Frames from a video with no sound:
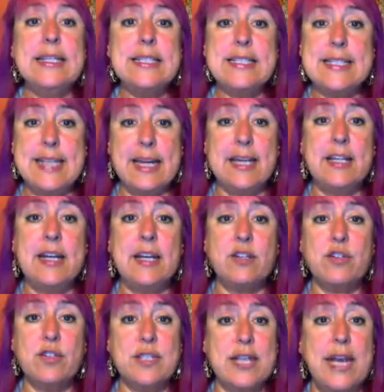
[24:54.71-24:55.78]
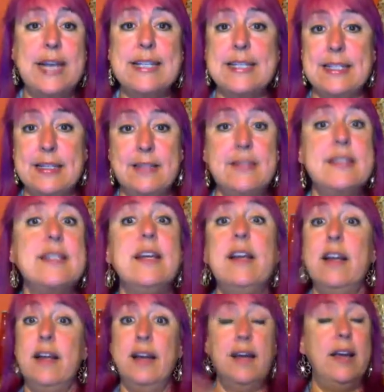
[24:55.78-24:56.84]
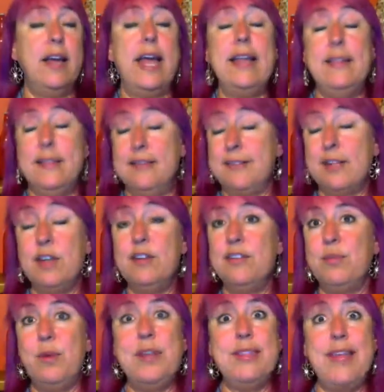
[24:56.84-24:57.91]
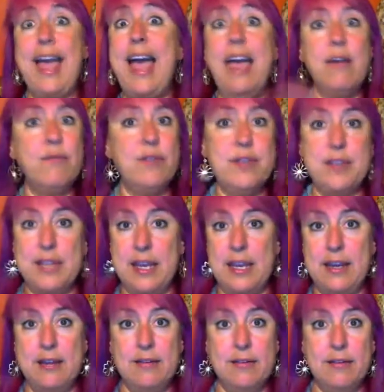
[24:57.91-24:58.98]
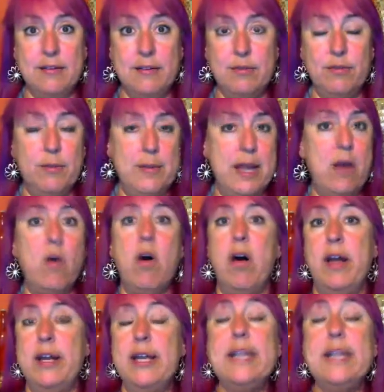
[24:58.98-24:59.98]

The second exercise is, and this goes with everything from now on,